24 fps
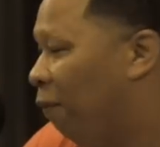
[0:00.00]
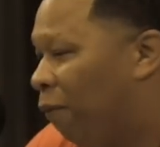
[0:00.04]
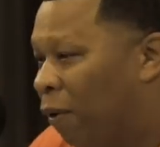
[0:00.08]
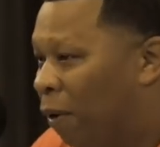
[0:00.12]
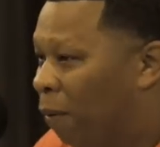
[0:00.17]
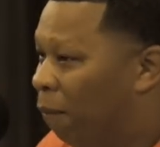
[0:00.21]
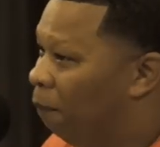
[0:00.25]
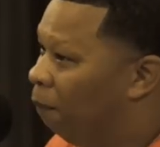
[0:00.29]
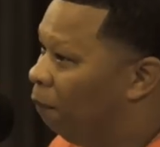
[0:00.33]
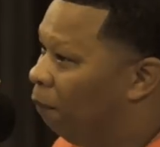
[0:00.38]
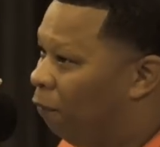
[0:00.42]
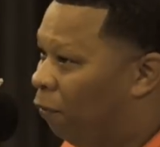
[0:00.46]

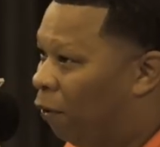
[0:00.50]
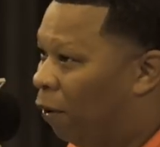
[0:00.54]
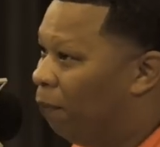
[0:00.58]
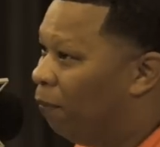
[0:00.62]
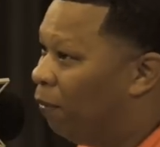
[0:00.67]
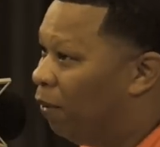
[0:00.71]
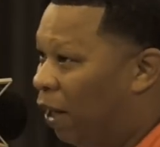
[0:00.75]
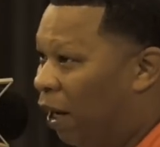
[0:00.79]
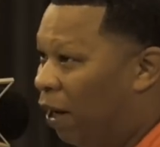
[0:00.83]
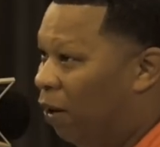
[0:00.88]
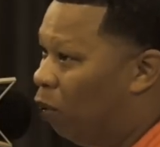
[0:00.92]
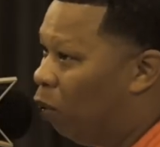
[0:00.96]
From
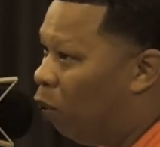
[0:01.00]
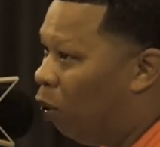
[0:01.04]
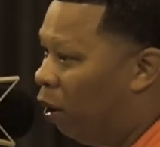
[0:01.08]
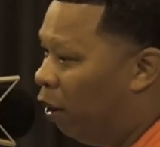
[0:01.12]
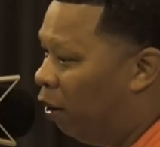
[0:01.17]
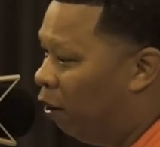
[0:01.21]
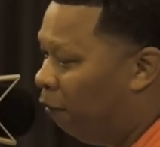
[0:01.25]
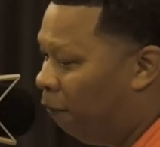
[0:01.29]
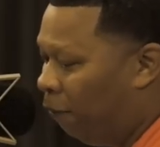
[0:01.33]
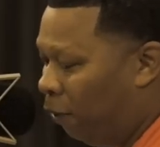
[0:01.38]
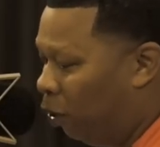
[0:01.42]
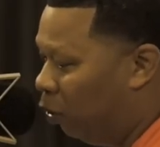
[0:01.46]
day one.
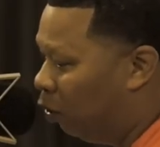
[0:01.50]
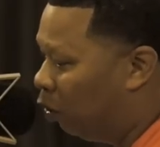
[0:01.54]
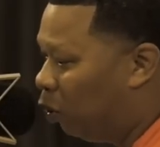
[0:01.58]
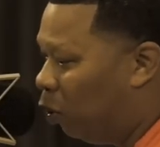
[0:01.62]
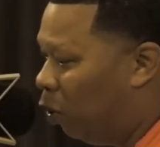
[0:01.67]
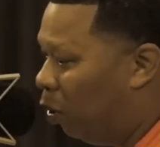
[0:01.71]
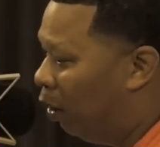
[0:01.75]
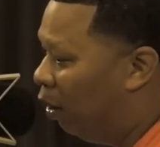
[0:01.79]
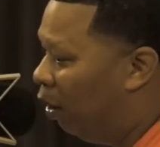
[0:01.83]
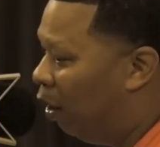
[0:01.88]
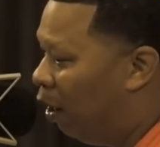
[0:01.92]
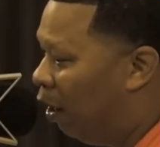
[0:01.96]
First
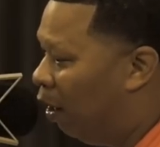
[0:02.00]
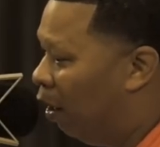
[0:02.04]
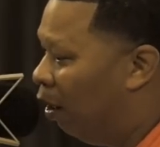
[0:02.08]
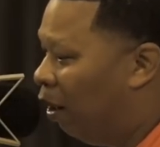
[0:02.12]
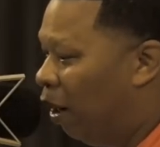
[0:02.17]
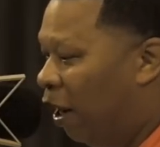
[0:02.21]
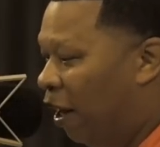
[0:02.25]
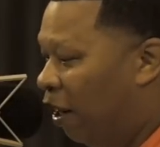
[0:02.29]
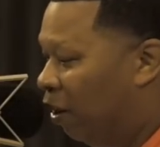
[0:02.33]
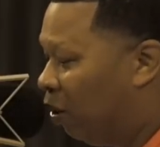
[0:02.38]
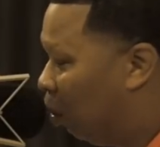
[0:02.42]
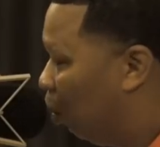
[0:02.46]
one there,
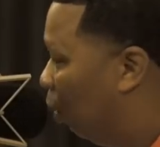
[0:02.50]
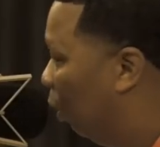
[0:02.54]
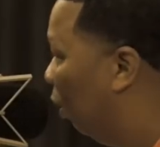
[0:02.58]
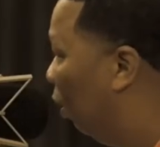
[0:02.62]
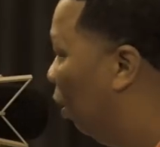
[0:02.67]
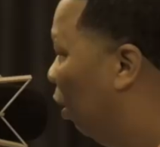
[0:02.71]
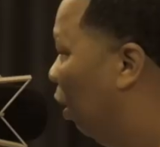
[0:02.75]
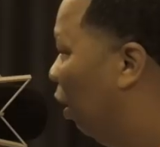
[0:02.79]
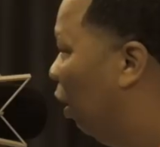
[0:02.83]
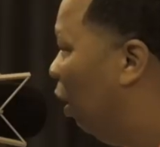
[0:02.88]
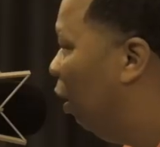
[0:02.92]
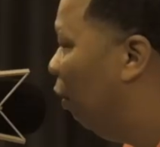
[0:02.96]
last one to
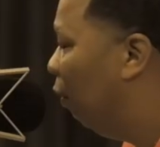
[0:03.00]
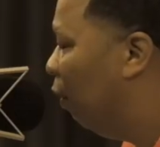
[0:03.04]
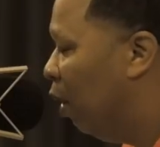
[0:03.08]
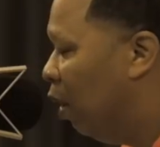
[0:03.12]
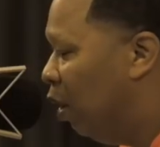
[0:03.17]
leave.